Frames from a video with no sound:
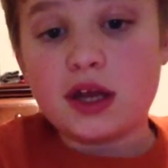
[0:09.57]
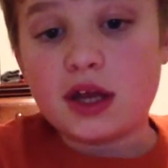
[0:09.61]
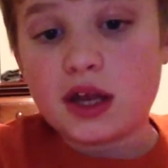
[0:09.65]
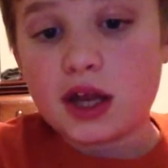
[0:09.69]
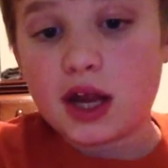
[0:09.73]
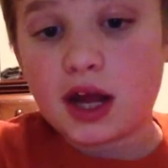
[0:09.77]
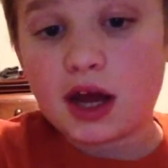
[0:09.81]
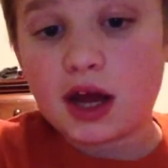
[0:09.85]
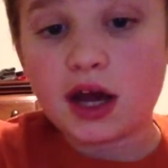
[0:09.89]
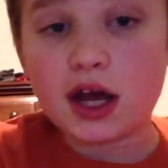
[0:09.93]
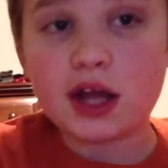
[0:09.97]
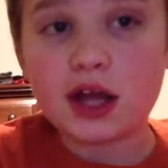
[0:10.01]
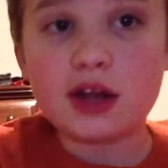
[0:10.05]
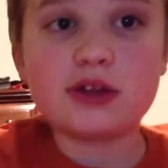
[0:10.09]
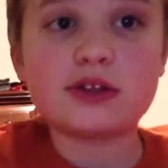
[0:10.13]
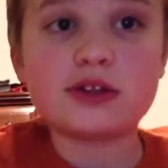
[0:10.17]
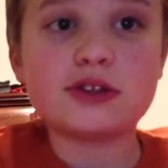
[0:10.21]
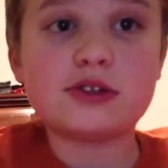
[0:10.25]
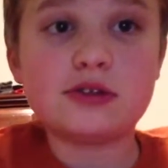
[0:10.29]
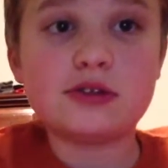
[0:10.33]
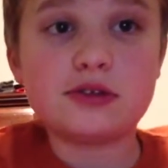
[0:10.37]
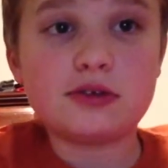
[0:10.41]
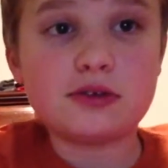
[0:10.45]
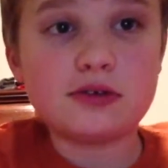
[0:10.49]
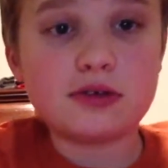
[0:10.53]
Now, I don't
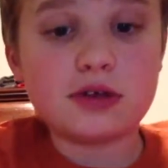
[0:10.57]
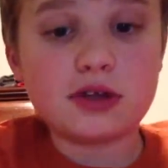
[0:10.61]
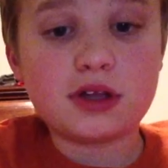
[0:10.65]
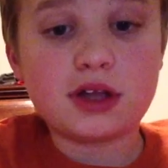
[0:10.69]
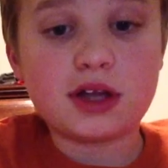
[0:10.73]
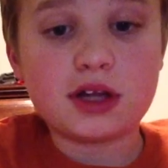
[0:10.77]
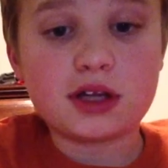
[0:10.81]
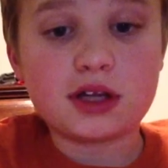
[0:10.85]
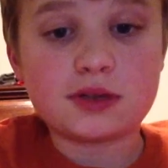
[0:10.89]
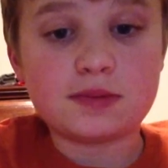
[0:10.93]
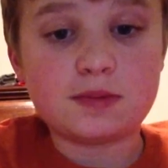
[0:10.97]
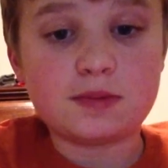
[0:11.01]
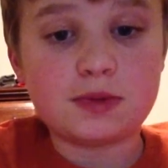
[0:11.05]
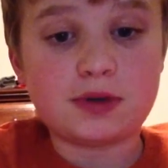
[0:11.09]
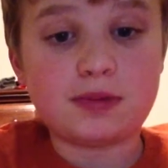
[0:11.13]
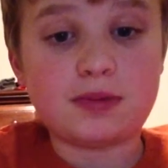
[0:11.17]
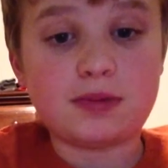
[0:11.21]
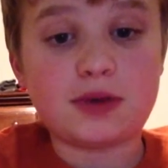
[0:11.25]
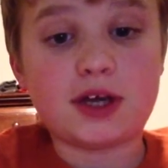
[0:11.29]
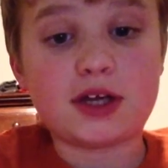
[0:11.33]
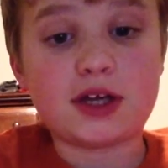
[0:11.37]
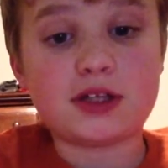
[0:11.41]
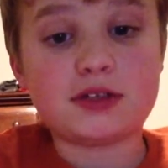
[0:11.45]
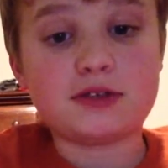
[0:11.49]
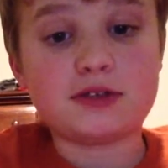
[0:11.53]
do a lot of spring
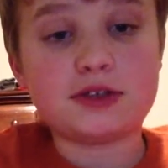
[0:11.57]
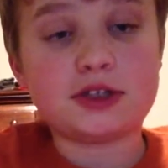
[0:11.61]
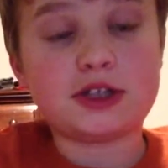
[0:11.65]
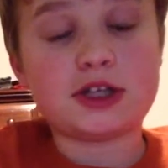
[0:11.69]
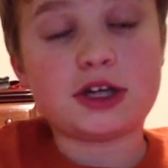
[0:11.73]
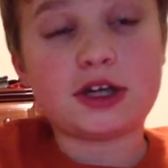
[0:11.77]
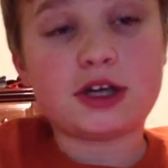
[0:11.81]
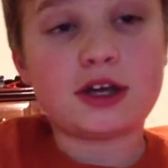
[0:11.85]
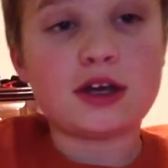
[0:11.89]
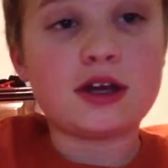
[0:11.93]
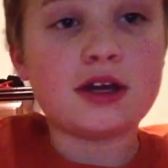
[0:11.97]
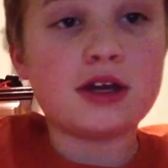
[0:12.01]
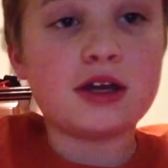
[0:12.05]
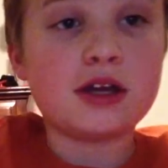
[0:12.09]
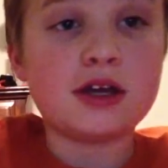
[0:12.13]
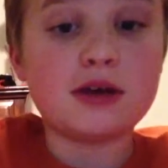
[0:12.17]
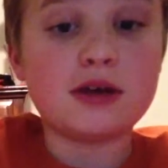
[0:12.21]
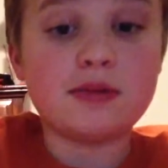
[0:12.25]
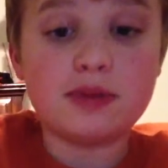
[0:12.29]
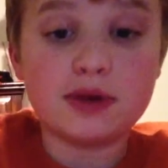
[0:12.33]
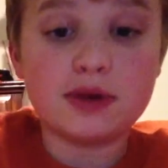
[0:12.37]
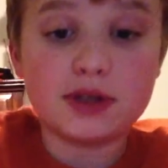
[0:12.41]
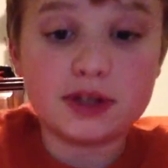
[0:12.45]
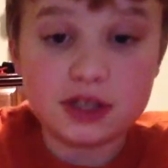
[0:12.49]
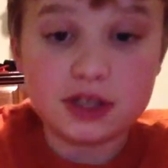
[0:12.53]
bass fishing,
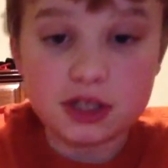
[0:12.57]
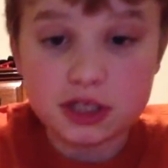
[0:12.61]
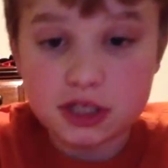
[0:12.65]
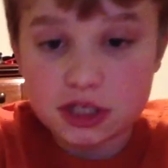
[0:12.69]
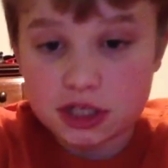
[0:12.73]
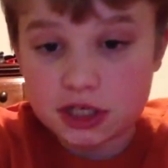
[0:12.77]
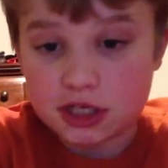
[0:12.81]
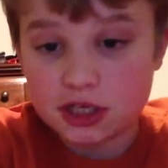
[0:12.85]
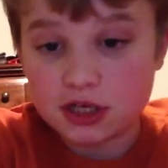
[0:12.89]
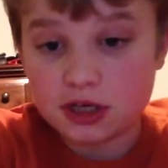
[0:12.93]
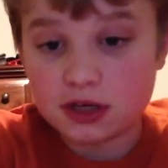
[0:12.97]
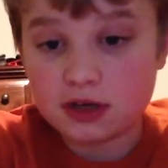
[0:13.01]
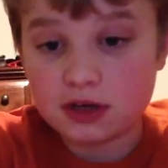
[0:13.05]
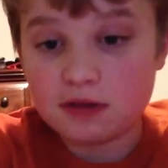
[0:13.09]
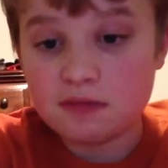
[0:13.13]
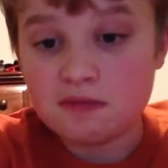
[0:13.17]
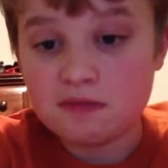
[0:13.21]
but this year,